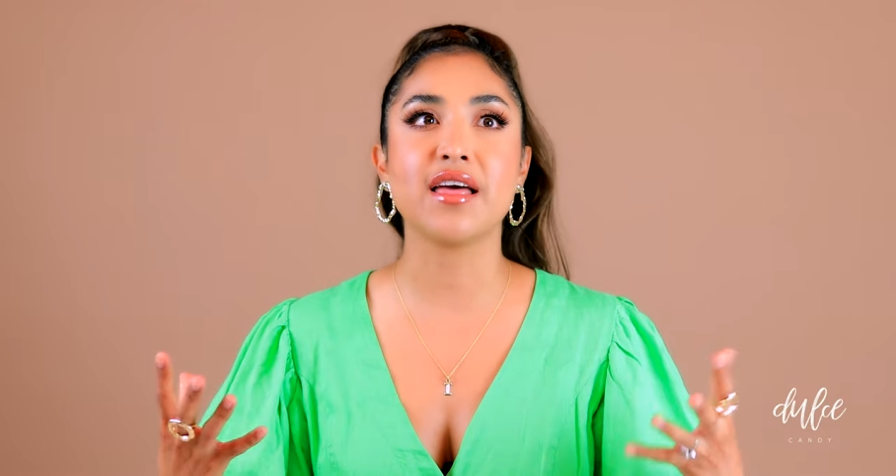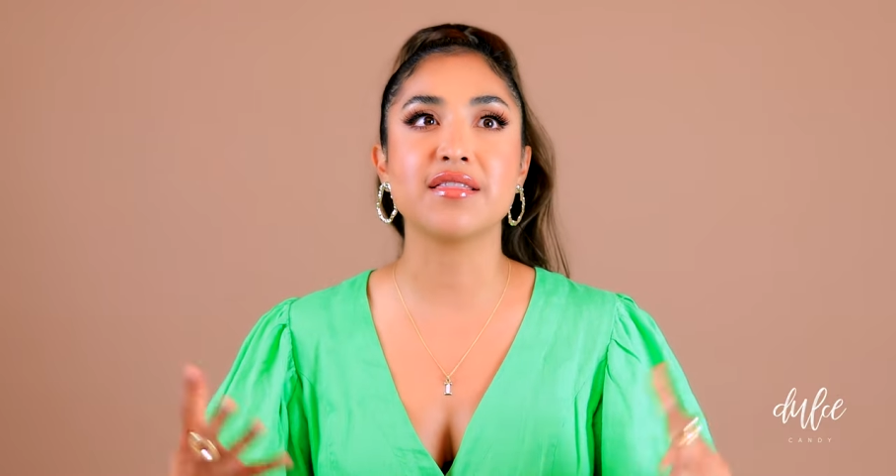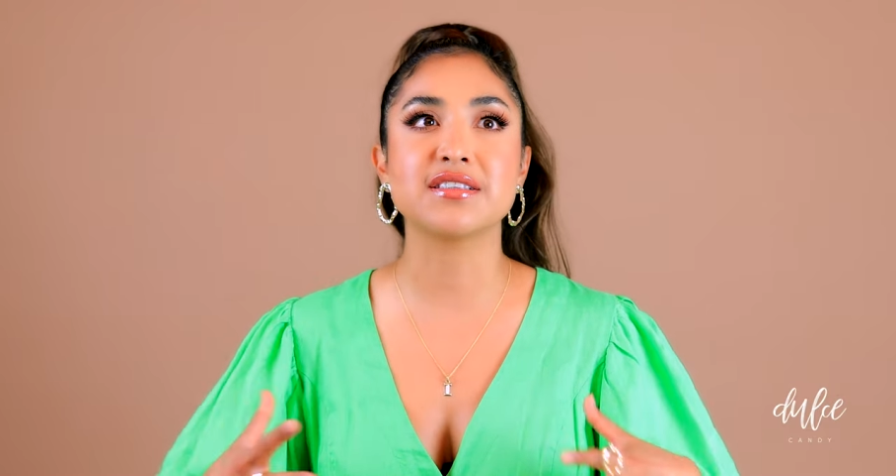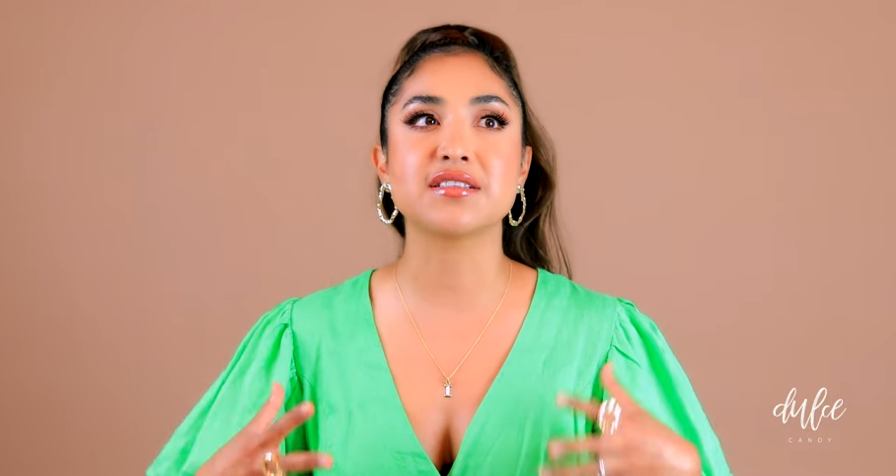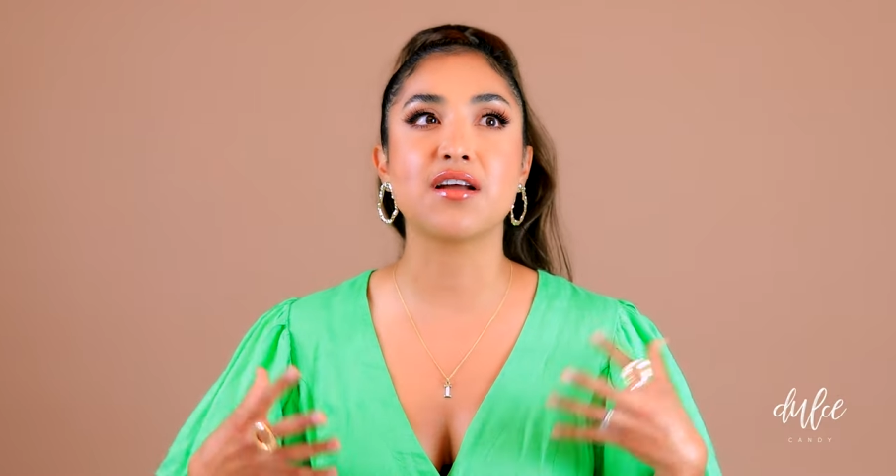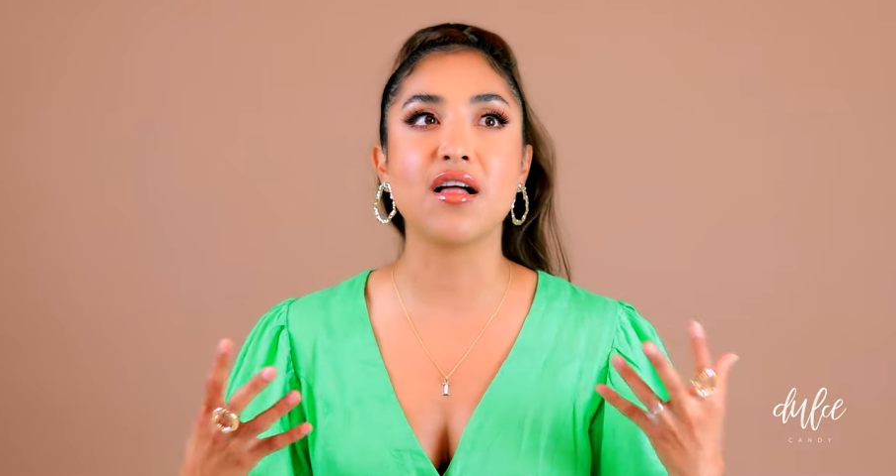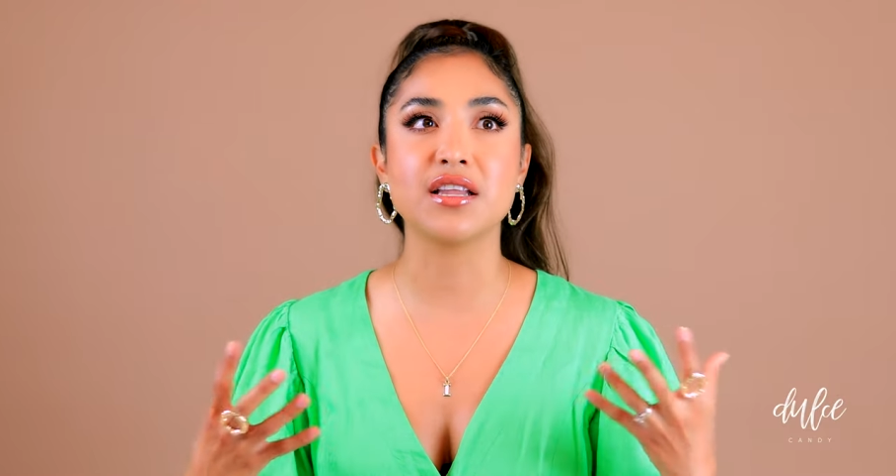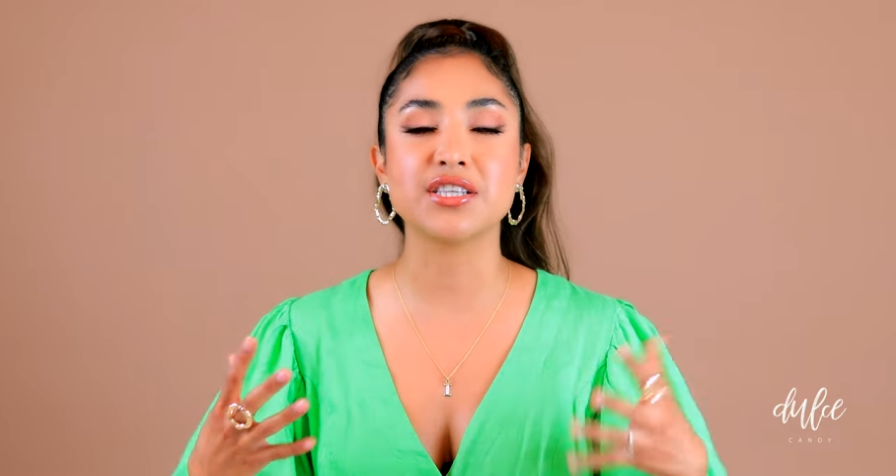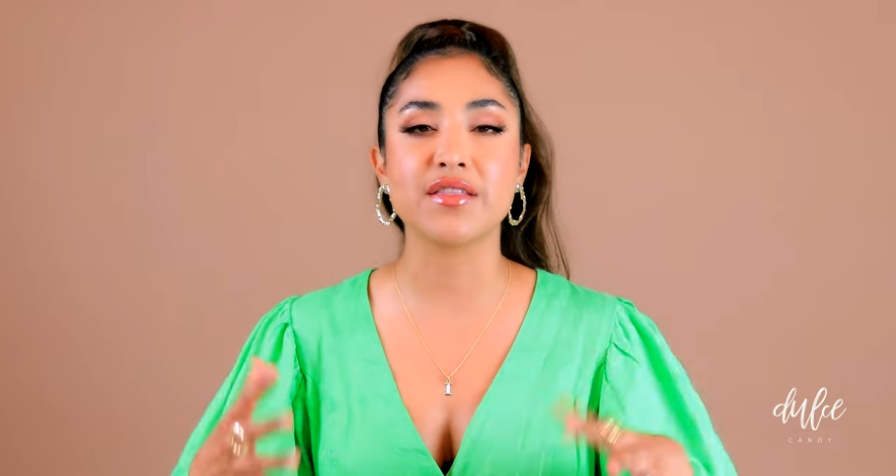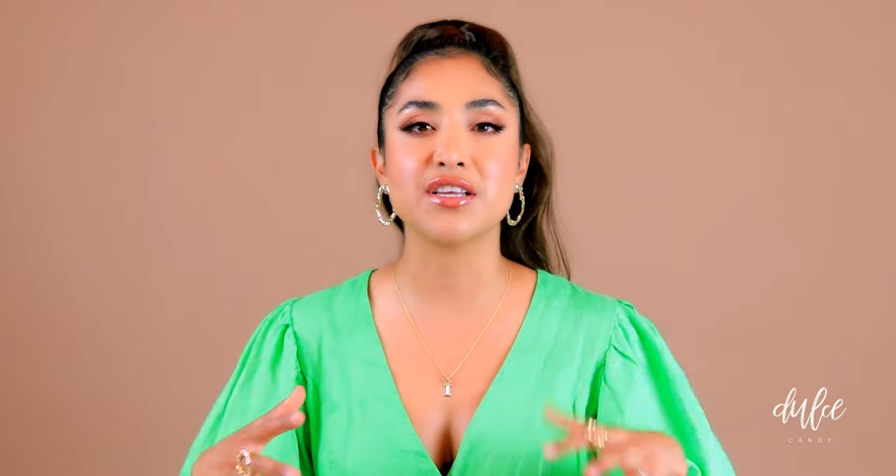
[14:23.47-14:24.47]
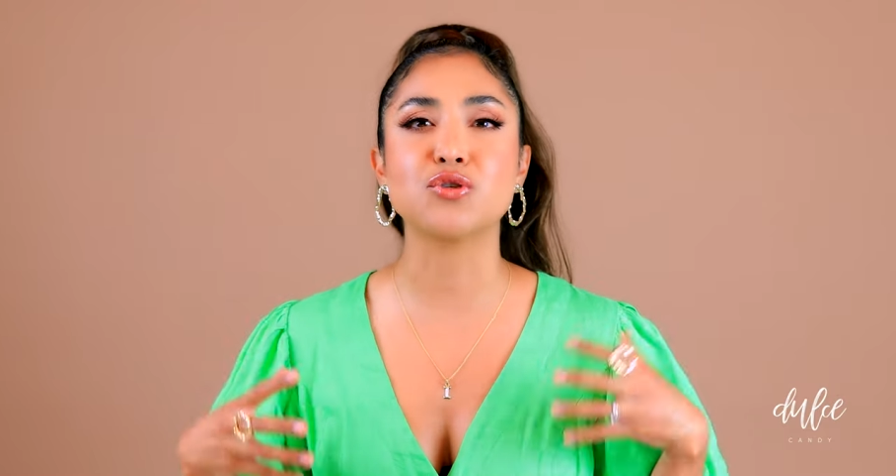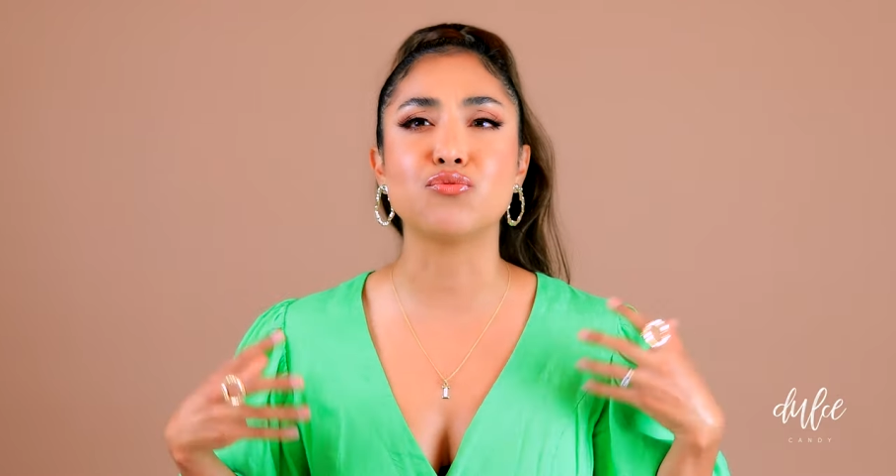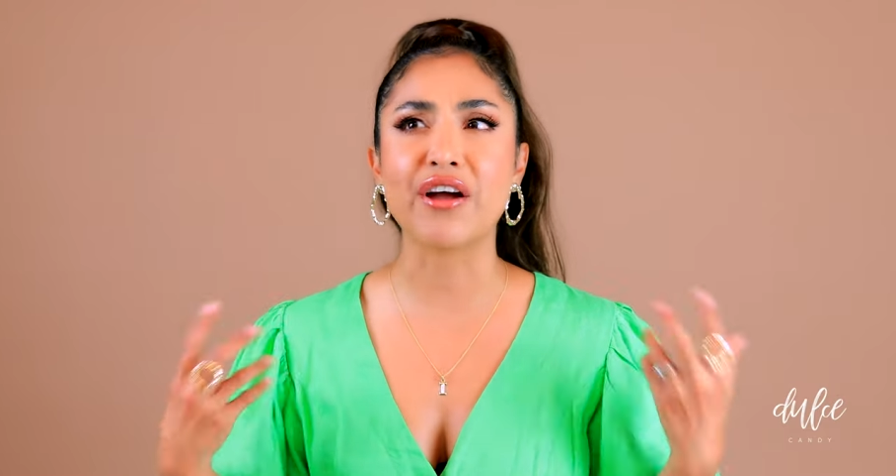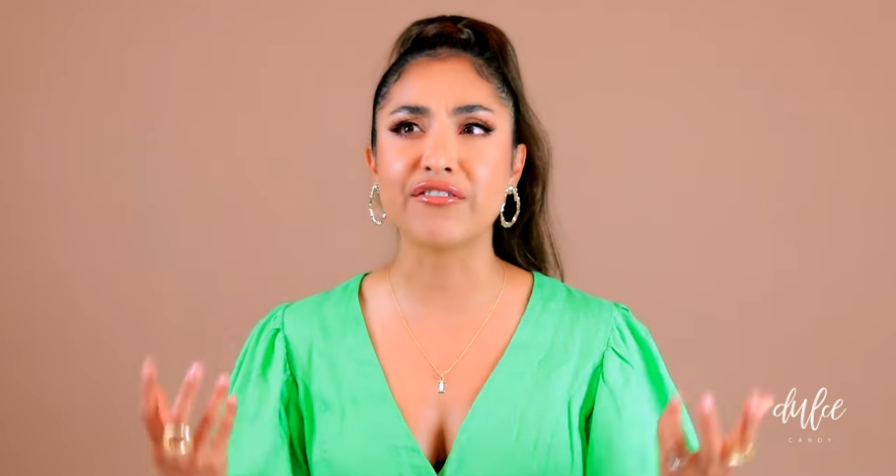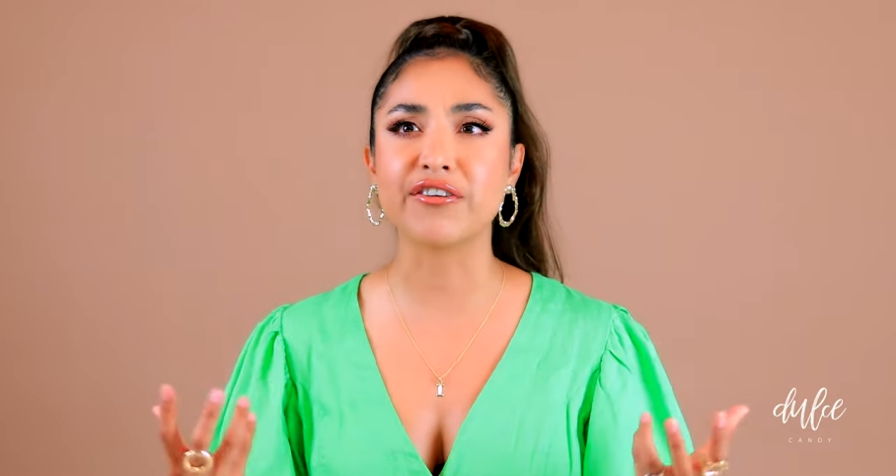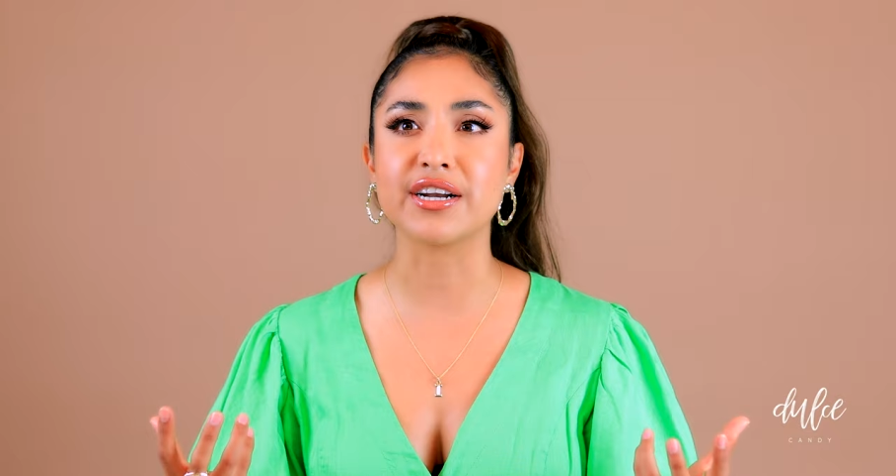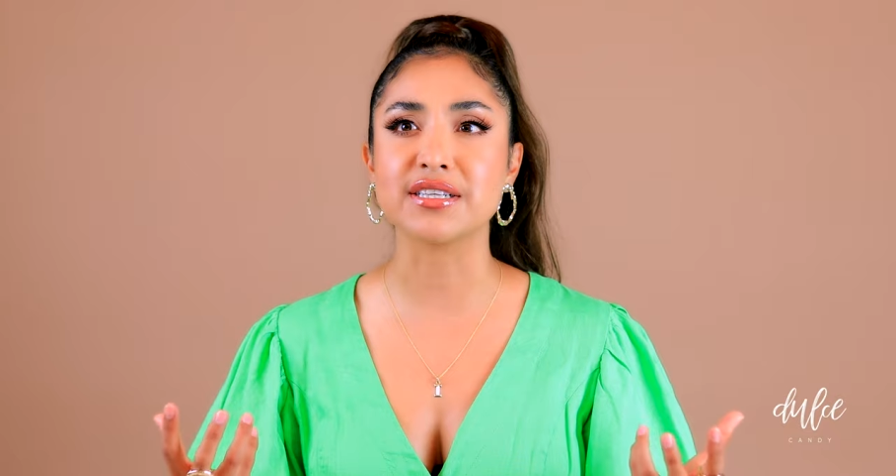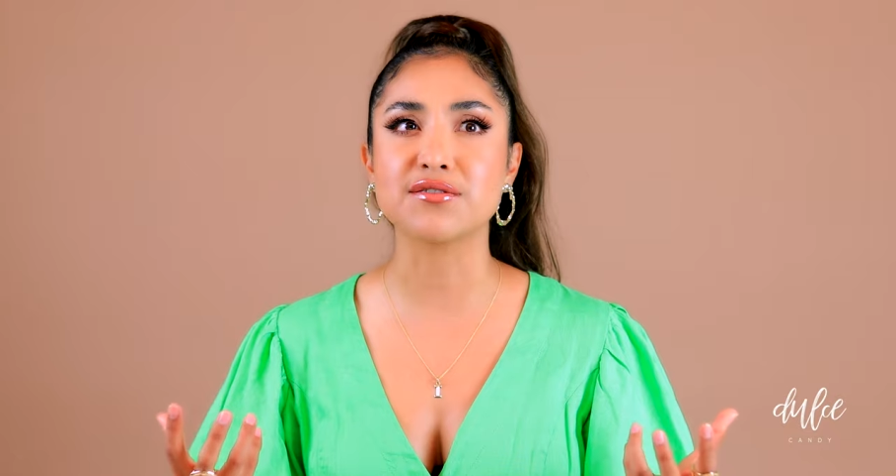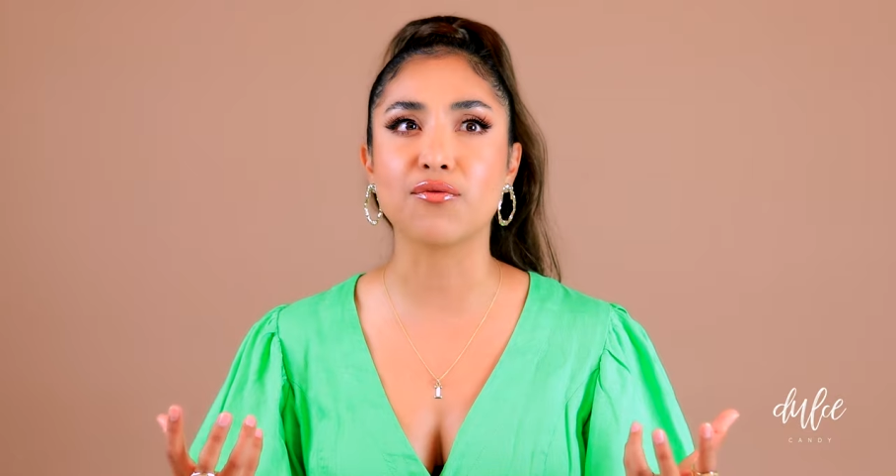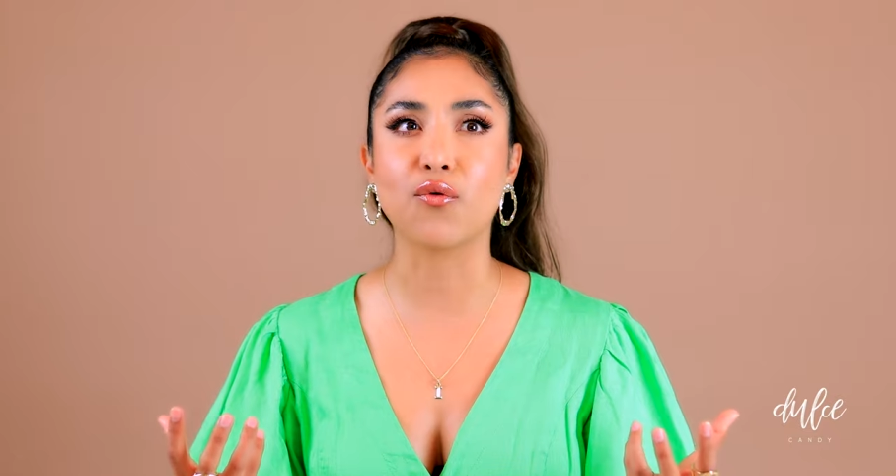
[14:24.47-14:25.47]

and this knowledge and this reverence